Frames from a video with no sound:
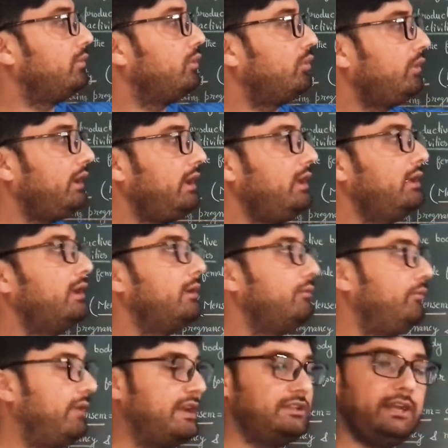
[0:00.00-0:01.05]
Okay,
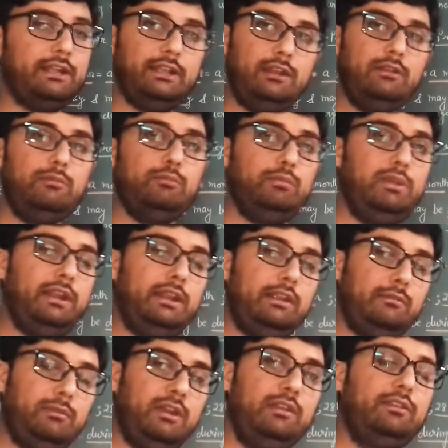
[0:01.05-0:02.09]
vaginal
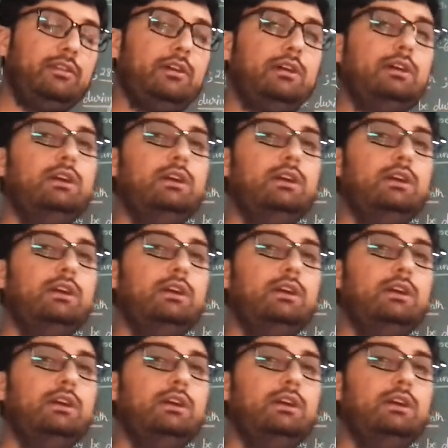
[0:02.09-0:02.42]
bleeding means